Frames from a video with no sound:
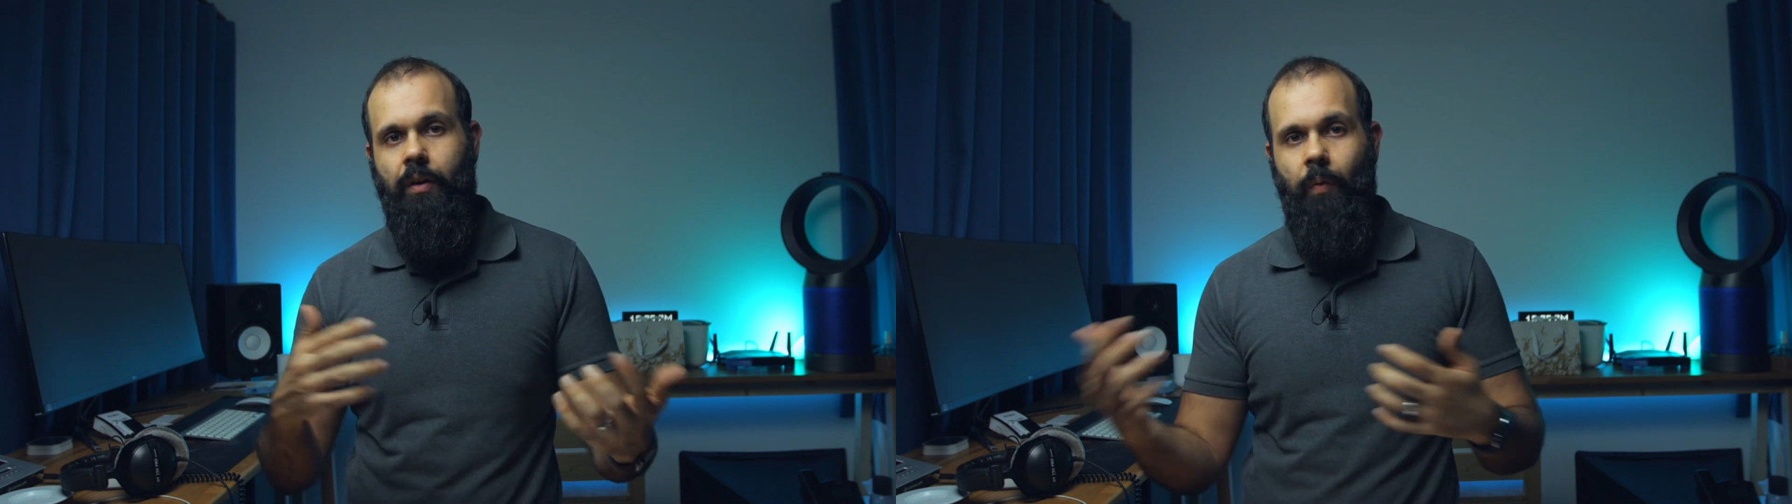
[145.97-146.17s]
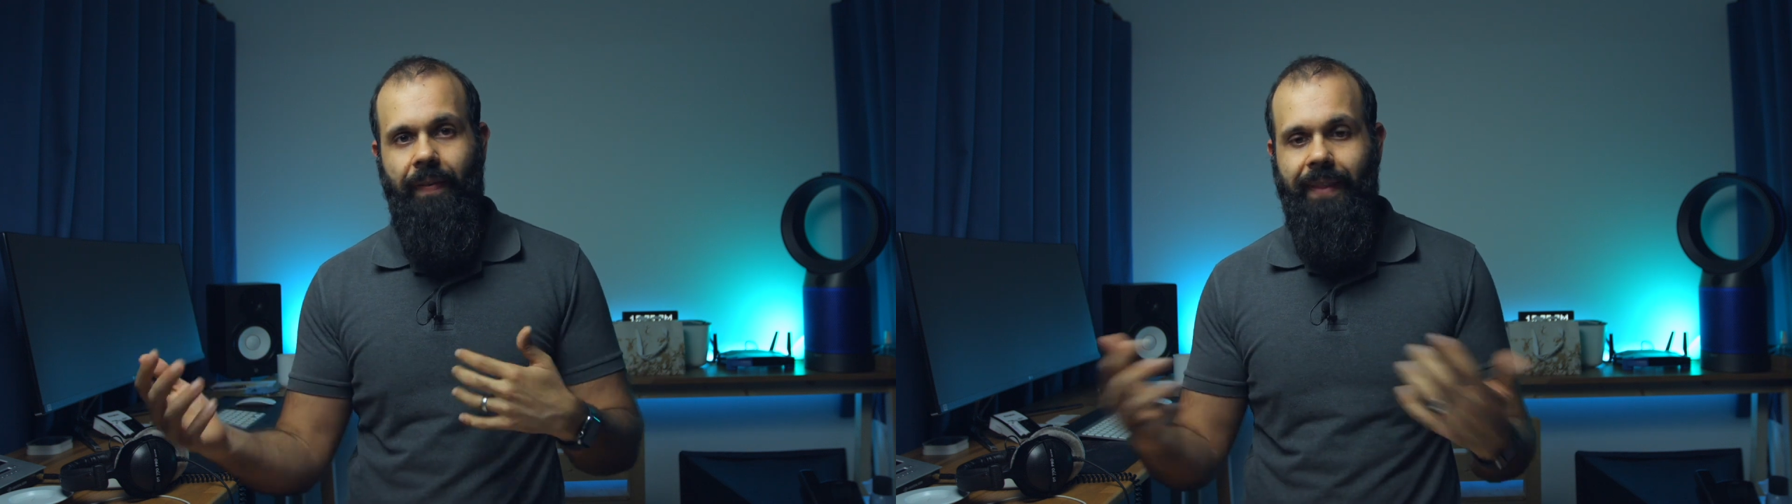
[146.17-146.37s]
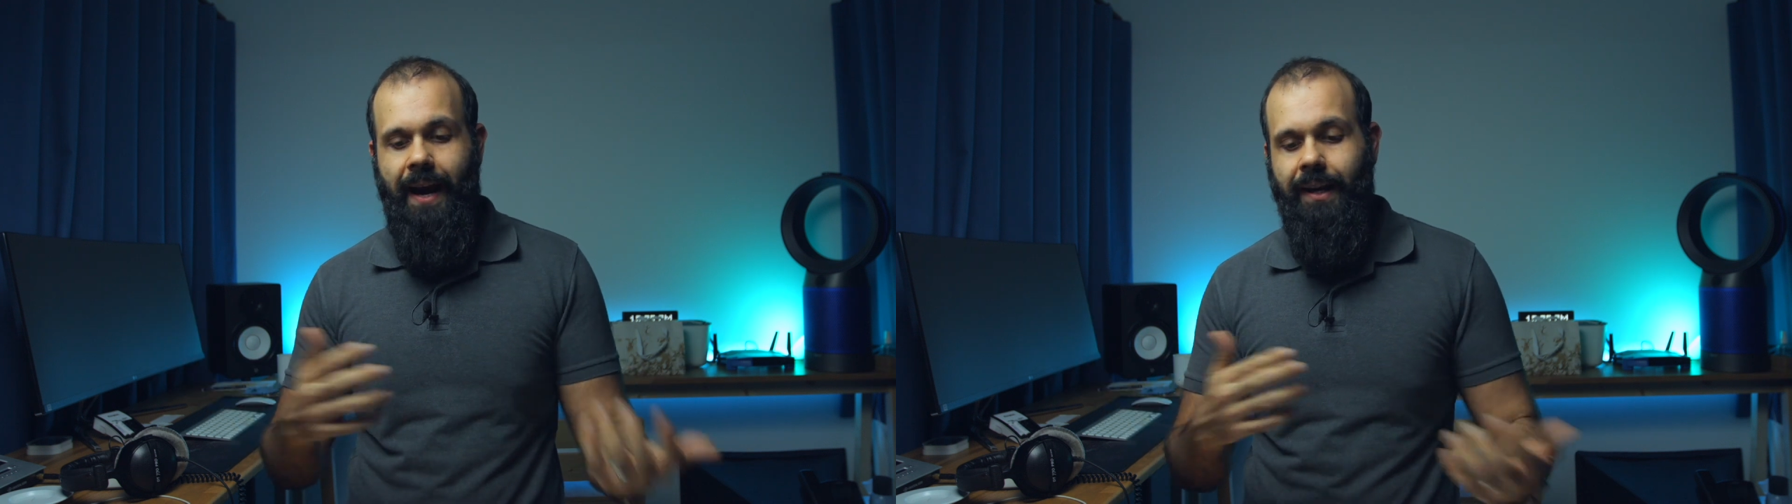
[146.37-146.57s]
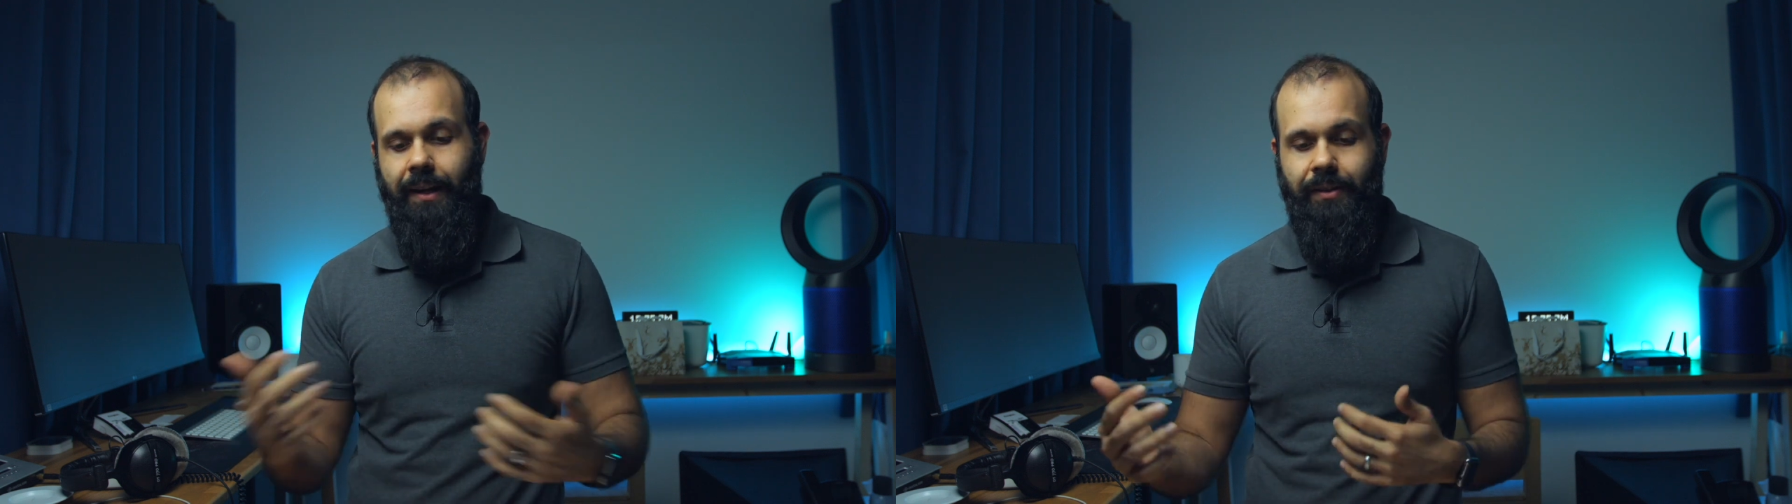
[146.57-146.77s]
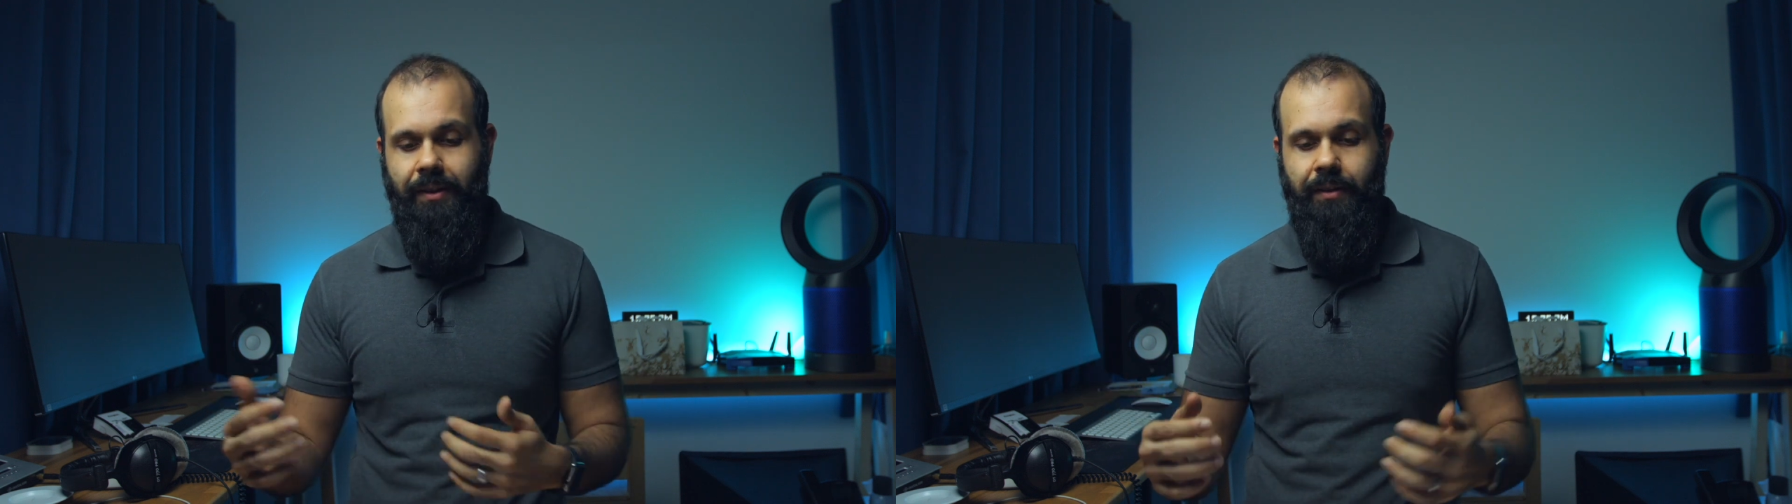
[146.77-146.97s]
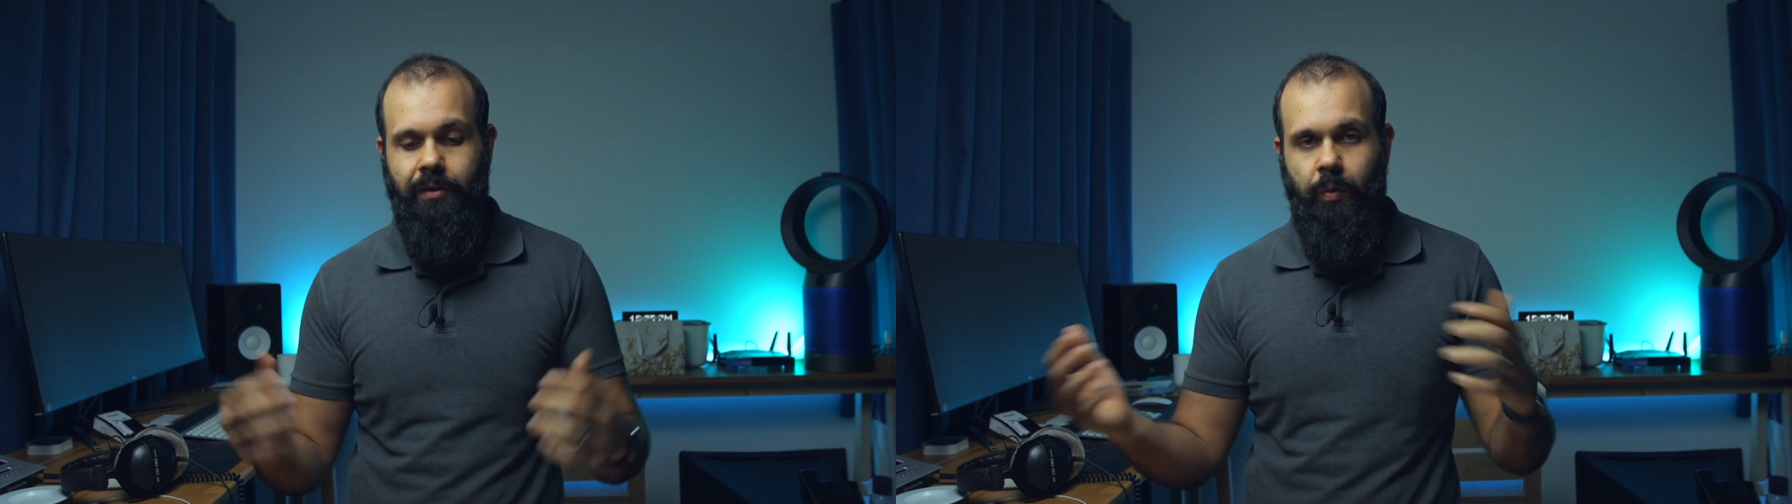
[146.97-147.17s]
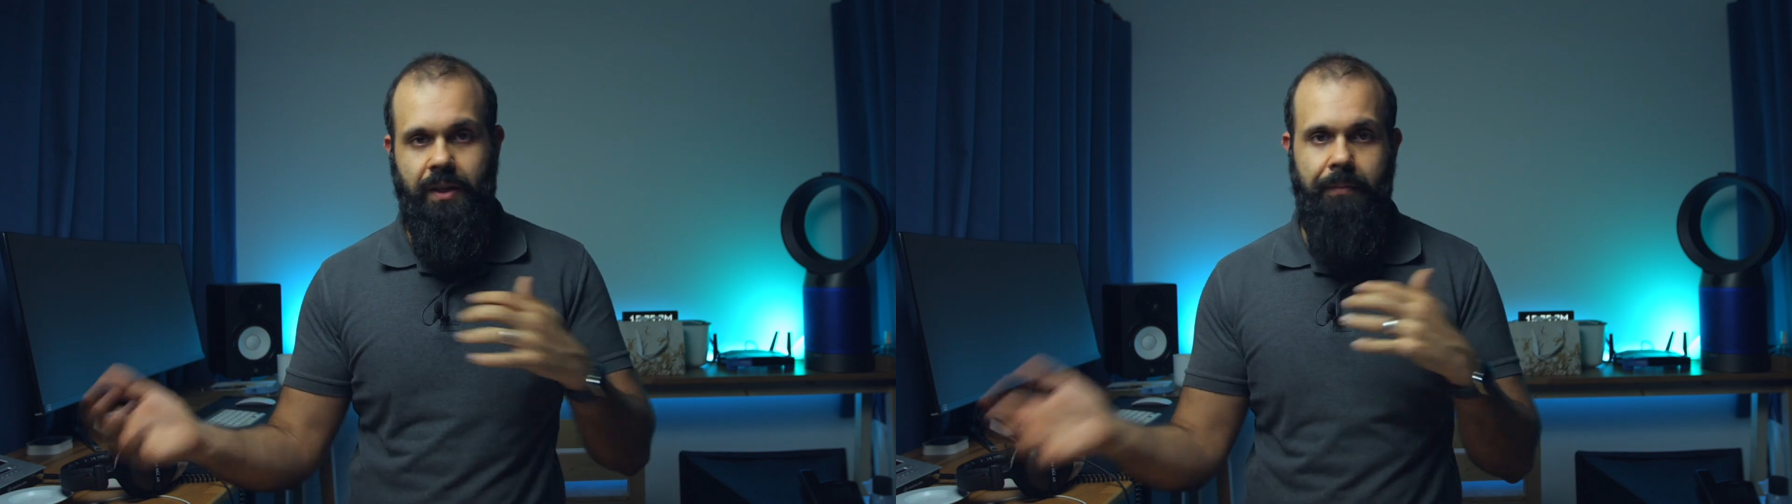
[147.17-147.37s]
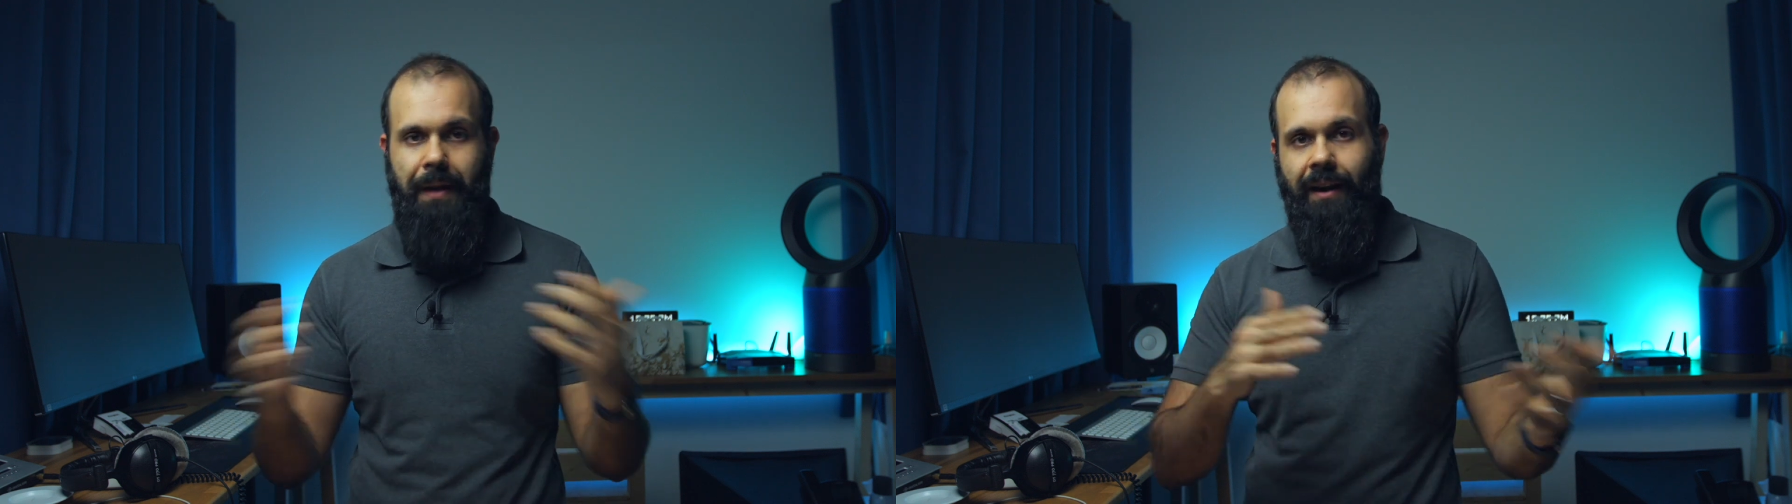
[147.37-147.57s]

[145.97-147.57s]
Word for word: you know when that is and switching